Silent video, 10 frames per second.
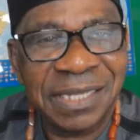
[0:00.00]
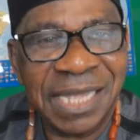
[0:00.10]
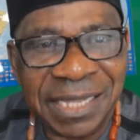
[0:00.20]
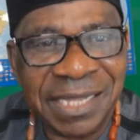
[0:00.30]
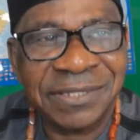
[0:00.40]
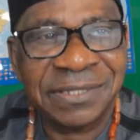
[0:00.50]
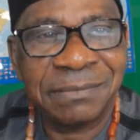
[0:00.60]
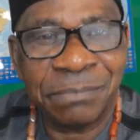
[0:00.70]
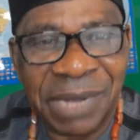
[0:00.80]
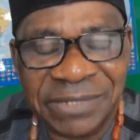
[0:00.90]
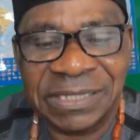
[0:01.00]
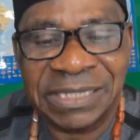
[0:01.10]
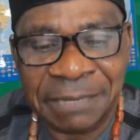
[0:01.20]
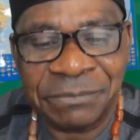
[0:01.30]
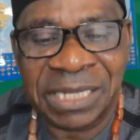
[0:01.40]
against Mazi
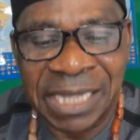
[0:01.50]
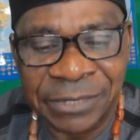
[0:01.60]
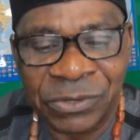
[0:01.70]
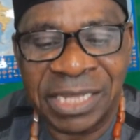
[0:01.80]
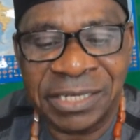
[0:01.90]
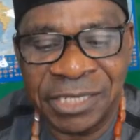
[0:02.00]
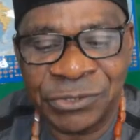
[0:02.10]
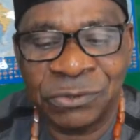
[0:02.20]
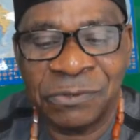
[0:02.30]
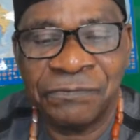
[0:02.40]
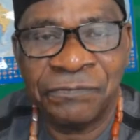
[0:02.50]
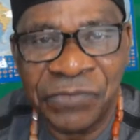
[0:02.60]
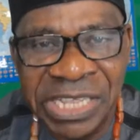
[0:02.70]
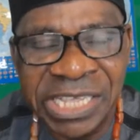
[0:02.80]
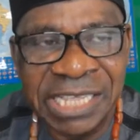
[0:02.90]
Nnamdi Kanu, and they should
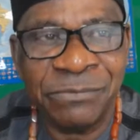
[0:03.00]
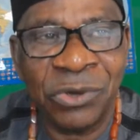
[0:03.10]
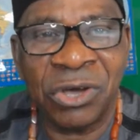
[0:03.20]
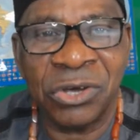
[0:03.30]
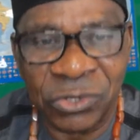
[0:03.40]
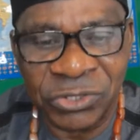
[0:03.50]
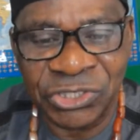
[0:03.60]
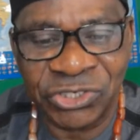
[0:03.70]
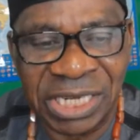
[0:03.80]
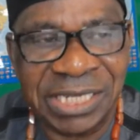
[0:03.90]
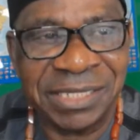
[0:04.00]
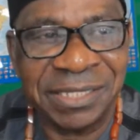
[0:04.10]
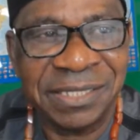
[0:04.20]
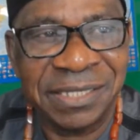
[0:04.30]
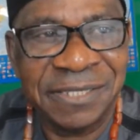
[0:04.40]
free him unconditionally,
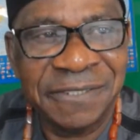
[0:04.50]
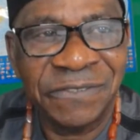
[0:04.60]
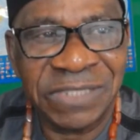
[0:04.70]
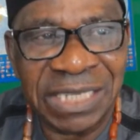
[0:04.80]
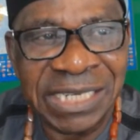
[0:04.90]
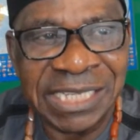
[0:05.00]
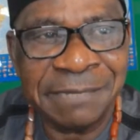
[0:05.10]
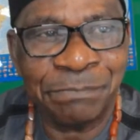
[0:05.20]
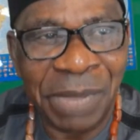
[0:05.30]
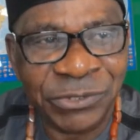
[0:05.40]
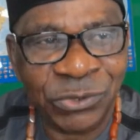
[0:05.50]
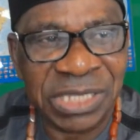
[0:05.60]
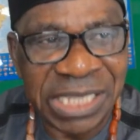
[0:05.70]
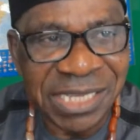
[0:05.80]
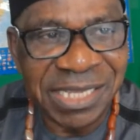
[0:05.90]
sending him back to
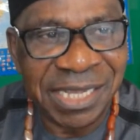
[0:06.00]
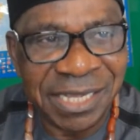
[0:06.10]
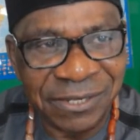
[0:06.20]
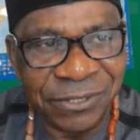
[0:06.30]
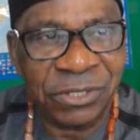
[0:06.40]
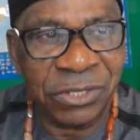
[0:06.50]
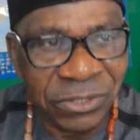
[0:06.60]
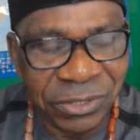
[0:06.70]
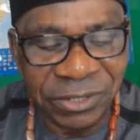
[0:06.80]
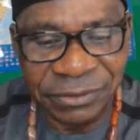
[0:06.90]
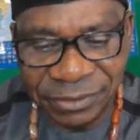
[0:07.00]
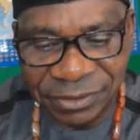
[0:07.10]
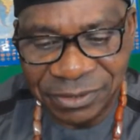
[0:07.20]
Kenya or London,